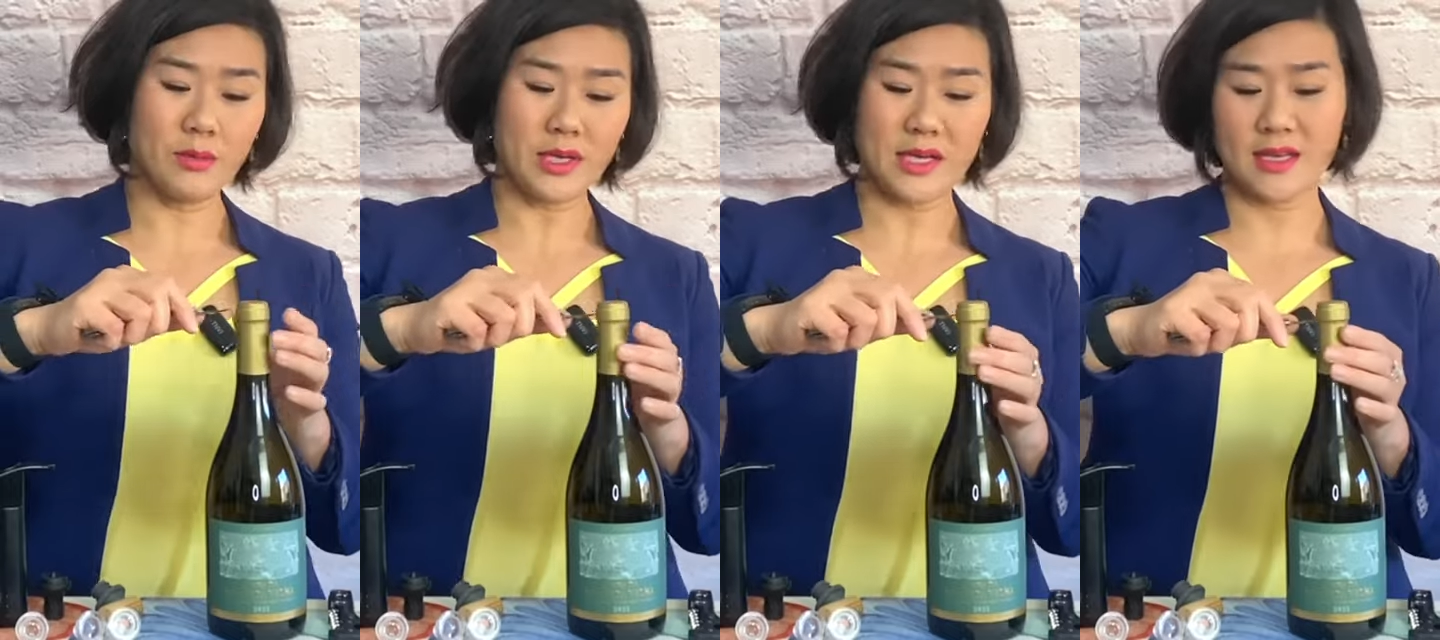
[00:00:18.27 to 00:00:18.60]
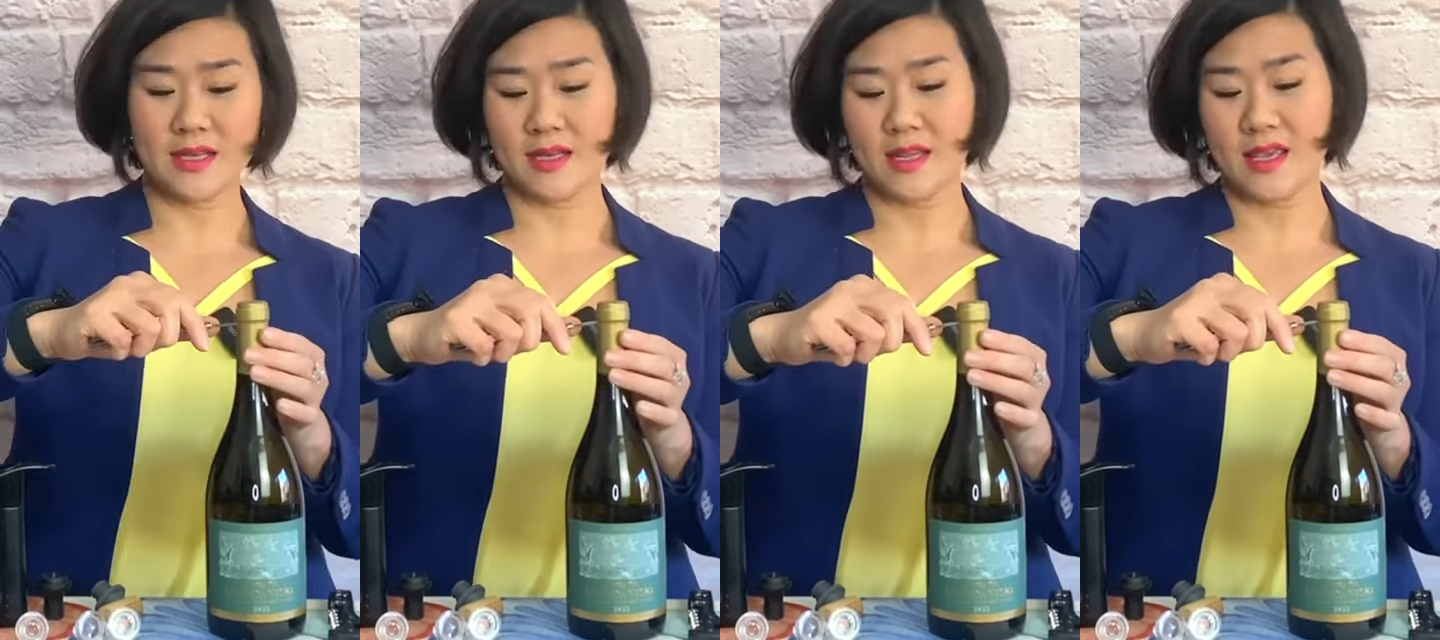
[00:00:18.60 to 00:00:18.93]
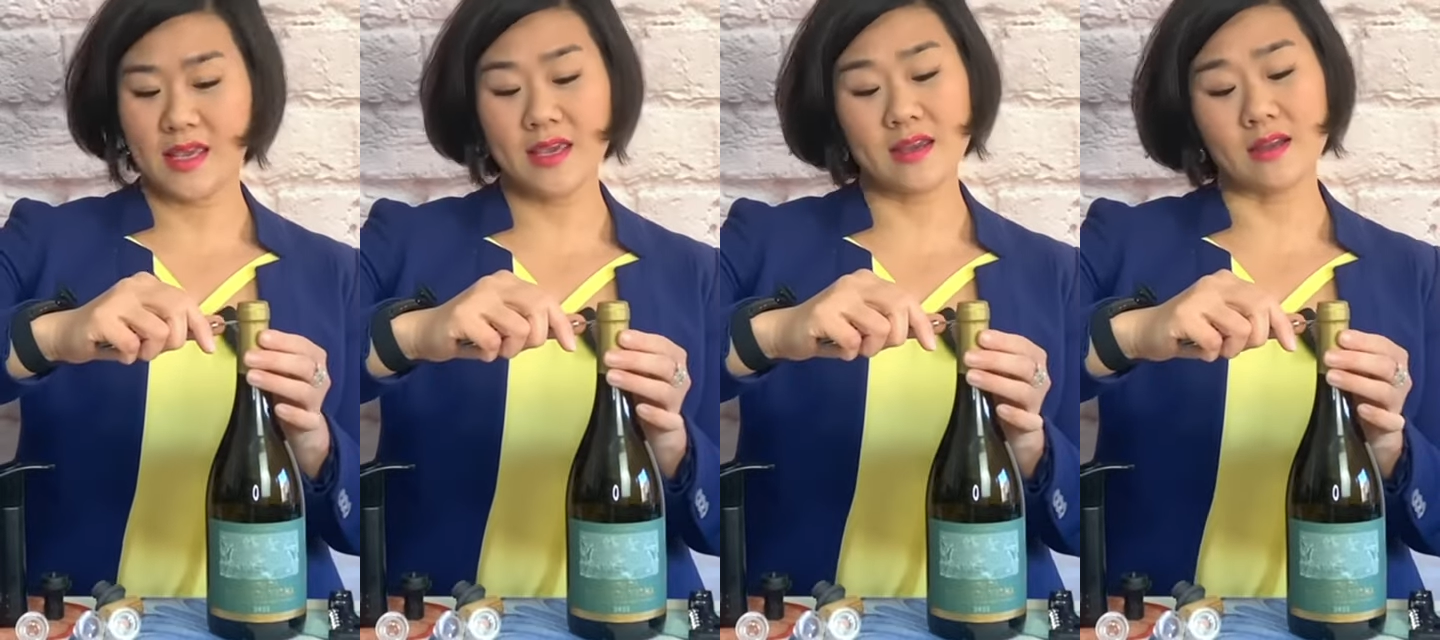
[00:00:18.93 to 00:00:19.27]
would cut
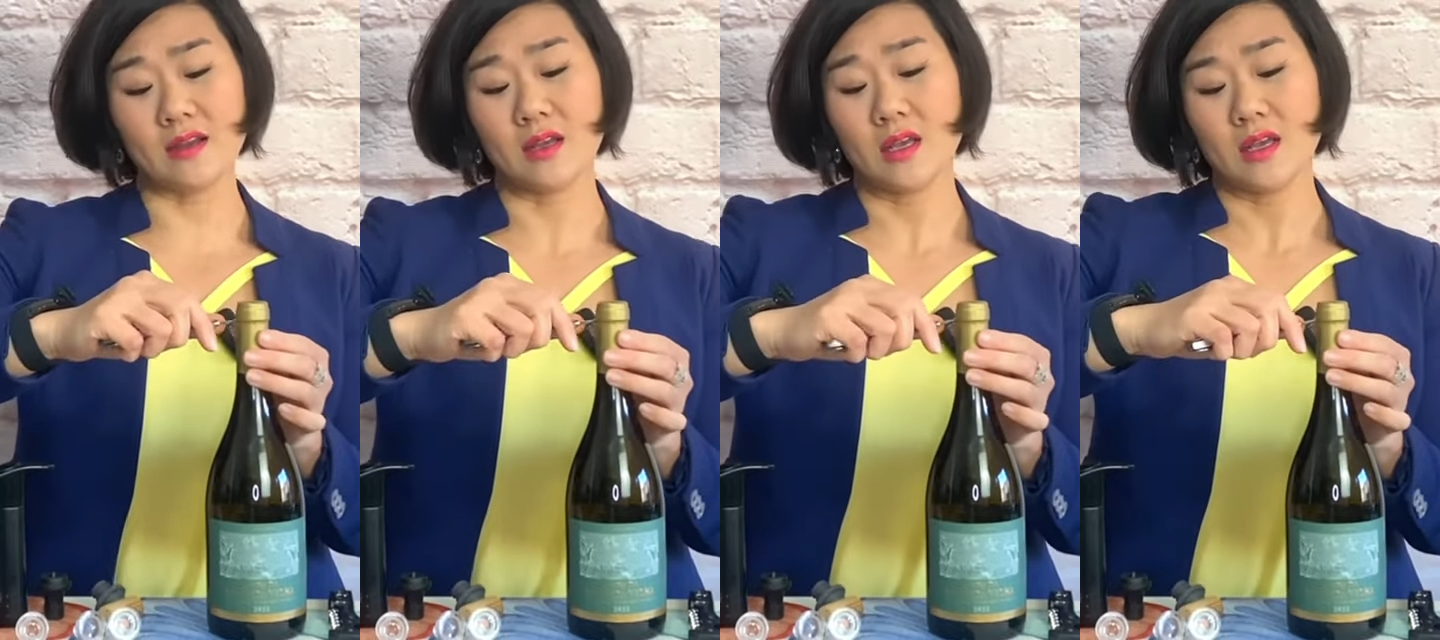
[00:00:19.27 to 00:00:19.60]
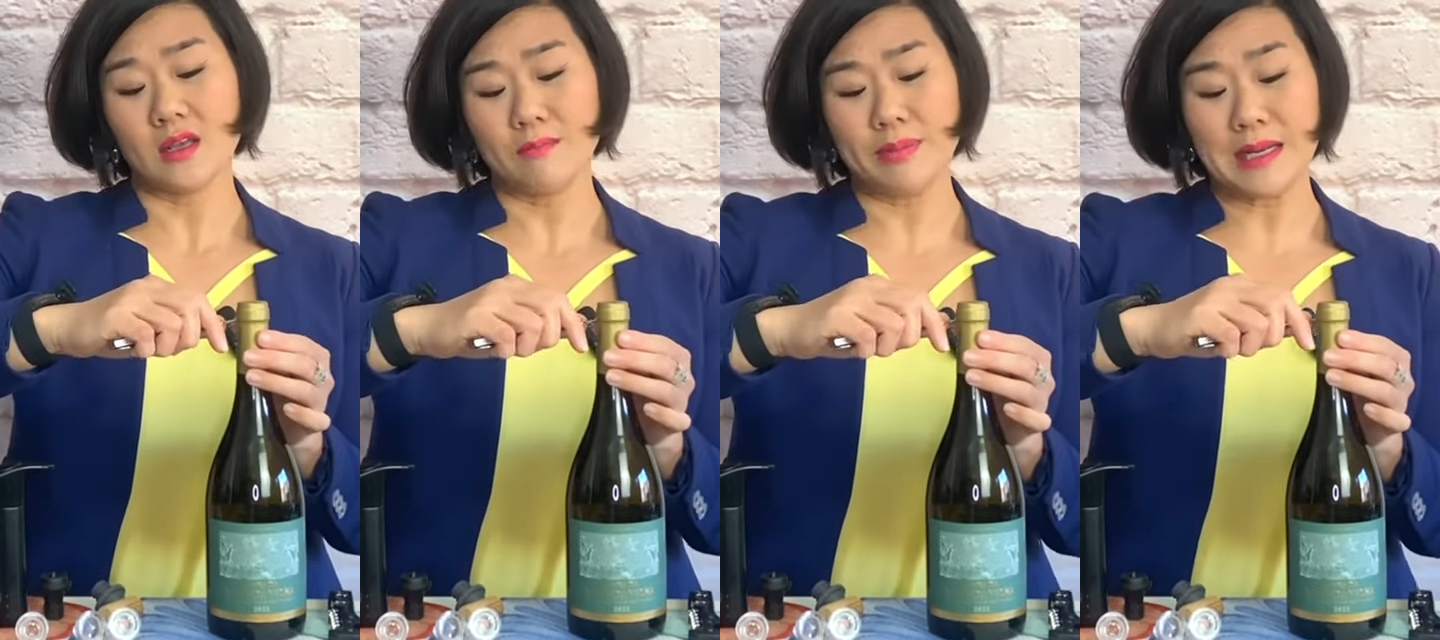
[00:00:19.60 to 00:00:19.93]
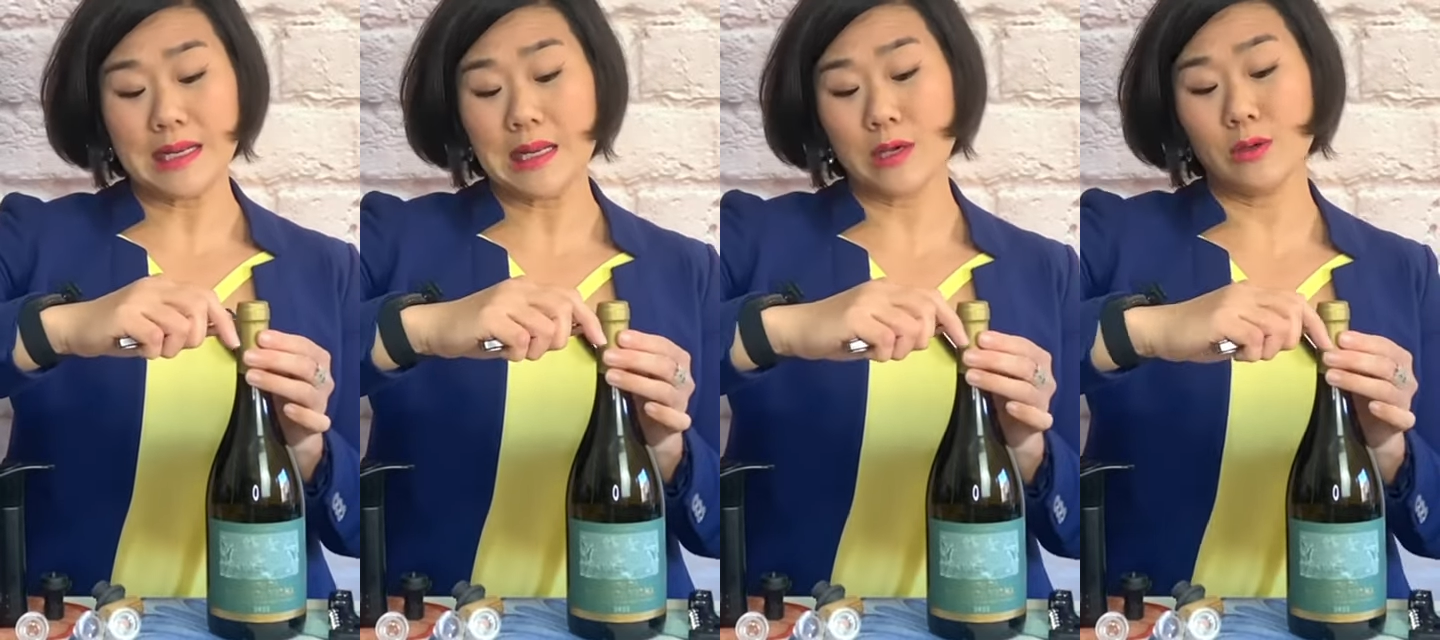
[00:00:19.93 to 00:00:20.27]
here
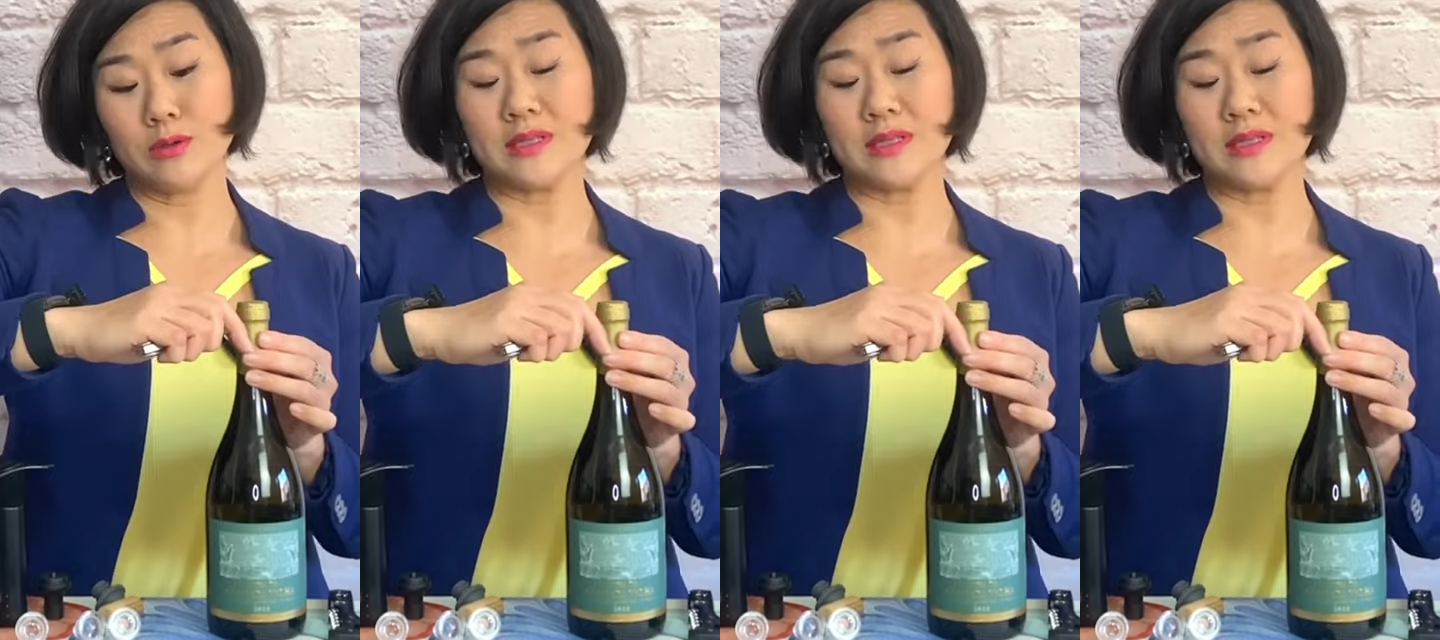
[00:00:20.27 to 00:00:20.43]
below